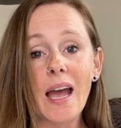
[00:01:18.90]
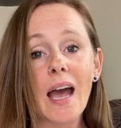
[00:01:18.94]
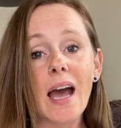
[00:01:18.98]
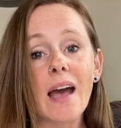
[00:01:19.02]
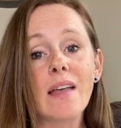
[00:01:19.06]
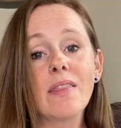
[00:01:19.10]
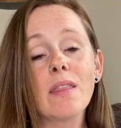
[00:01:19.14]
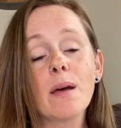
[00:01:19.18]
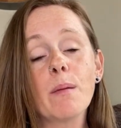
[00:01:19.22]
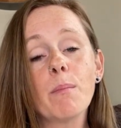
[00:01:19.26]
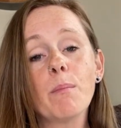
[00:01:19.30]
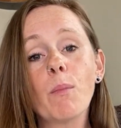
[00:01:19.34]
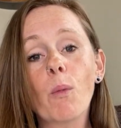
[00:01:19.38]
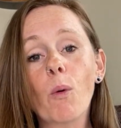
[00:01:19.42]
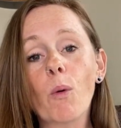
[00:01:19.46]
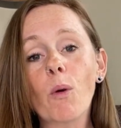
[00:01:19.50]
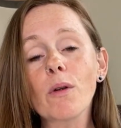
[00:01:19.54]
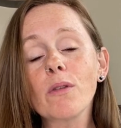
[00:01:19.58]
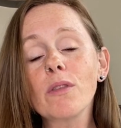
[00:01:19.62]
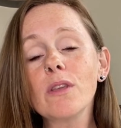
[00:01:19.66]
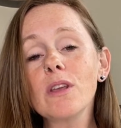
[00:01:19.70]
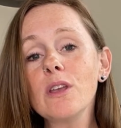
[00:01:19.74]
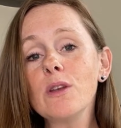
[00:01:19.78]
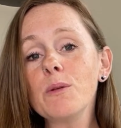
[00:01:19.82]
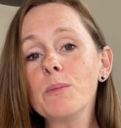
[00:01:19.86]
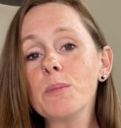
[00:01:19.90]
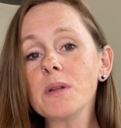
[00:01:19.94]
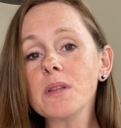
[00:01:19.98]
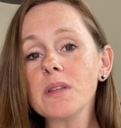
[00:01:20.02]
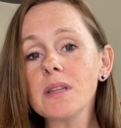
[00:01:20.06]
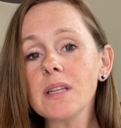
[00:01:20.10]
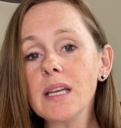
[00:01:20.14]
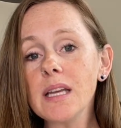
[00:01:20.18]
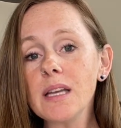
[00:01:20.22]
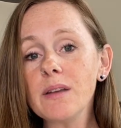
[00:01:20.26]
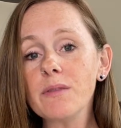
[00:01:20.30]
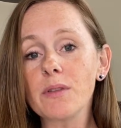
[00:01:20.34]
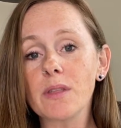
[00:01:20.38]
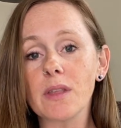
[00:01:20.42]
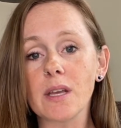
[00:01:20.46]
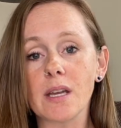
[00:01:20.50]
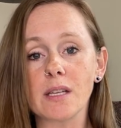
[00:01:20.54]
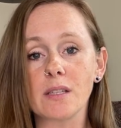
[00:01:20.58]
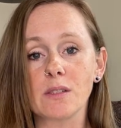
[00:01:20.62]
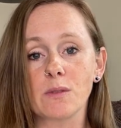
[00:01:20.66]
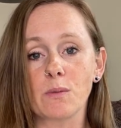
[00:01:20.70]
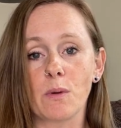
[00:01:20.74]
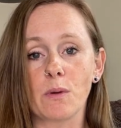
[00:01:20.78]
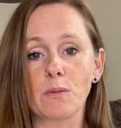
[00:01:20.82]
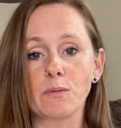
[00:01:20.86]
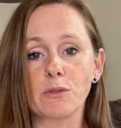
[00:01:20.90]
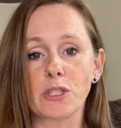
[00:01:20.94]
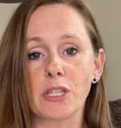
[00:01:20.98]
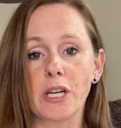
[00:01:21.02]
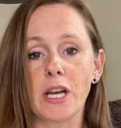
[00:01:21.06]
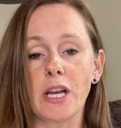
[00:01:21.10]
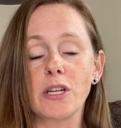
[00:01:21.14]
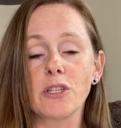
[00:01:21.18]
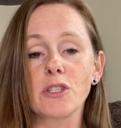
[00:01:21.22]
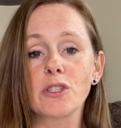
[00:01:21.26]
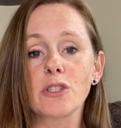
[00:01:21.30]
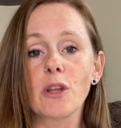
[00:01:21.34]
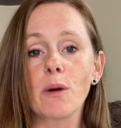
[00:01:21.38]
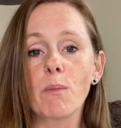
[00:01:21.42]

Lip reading: And the more that you believe things won't change,